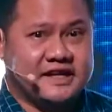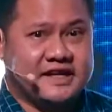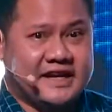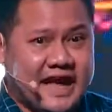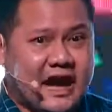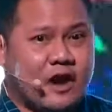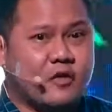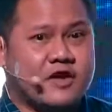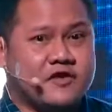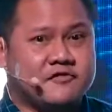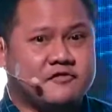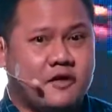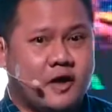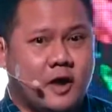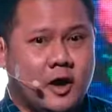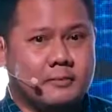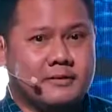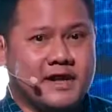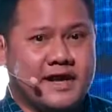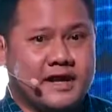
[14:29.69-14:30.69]
And now we
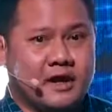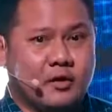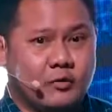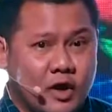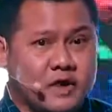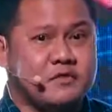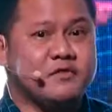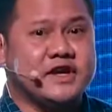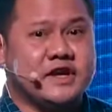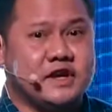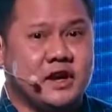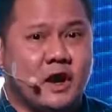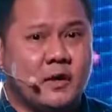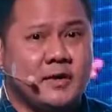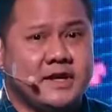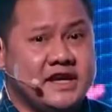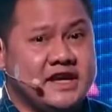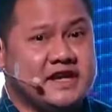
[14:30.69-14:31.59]
form like what we call it.